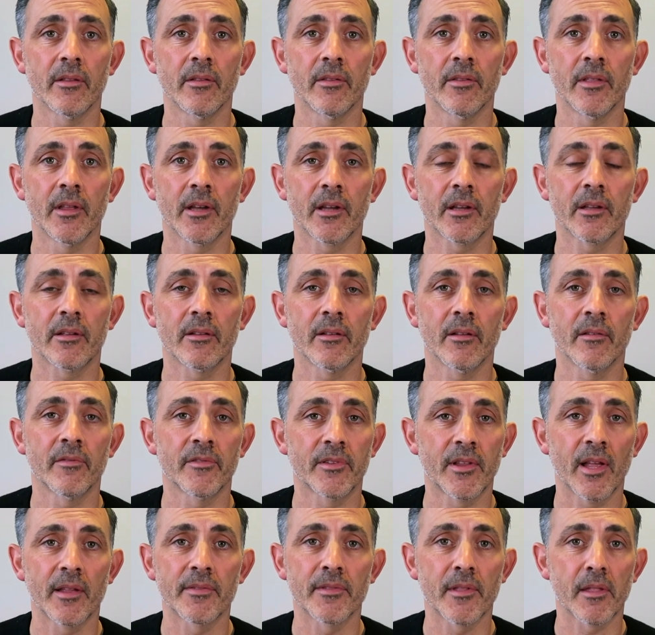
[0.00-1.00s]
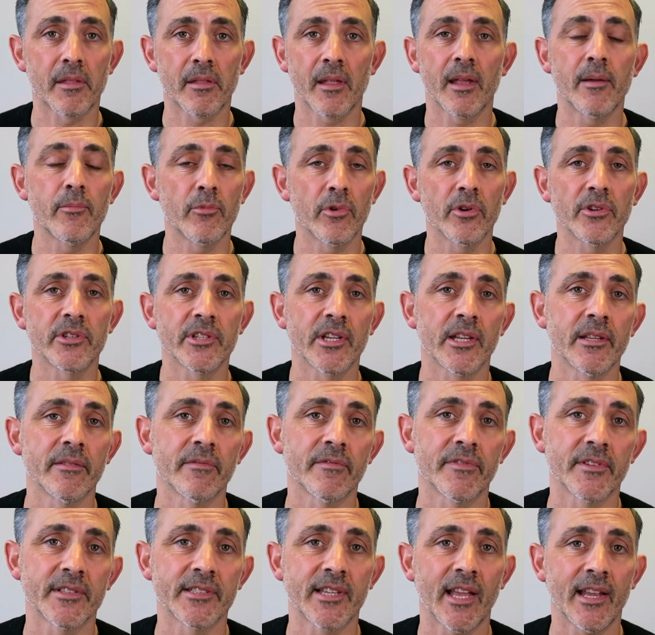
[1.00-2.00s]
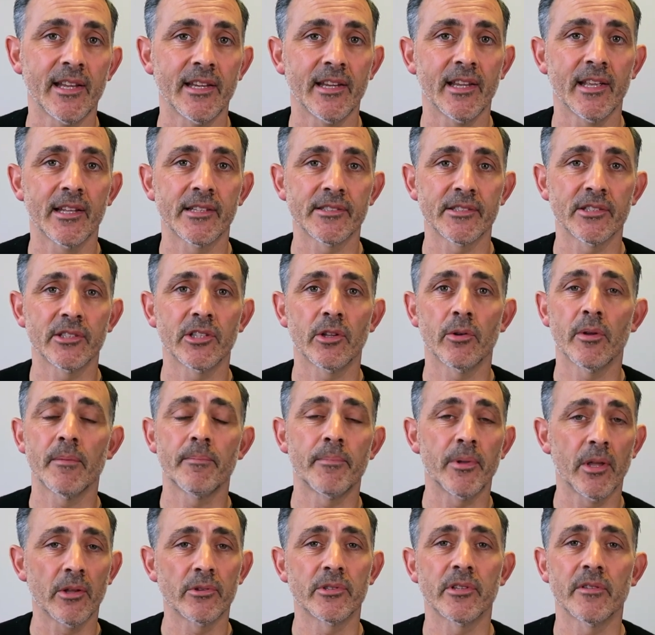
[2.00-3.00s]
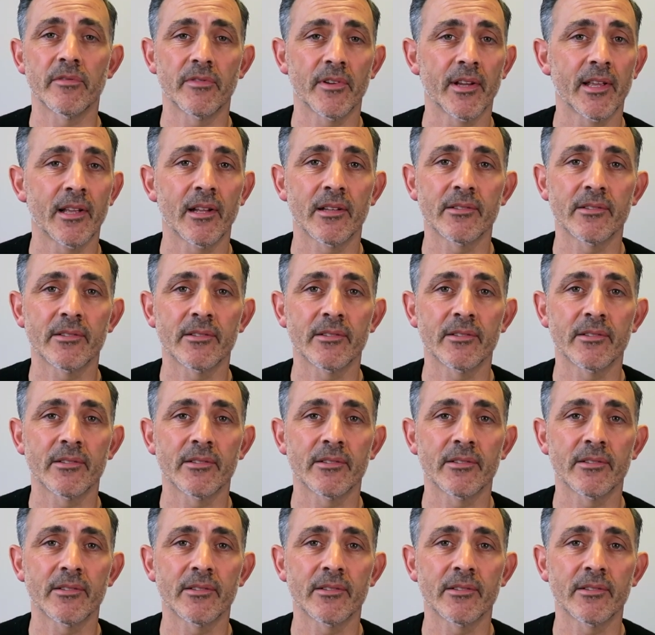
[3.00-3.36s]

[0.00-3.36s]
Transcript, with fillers: that have done the same routine for ten years and do it beautifully.